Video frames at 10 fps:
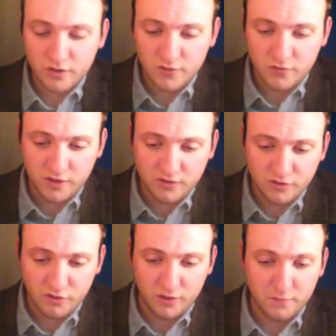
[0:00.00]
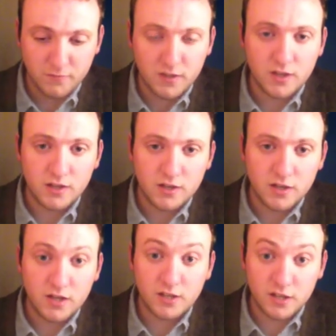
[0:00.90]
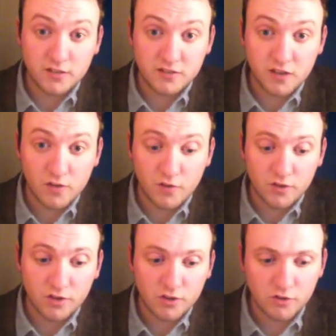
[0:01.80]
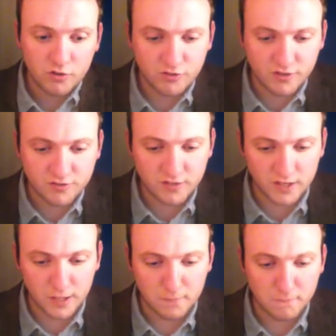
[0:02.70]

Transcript: if necessary, and they deserve it consistently.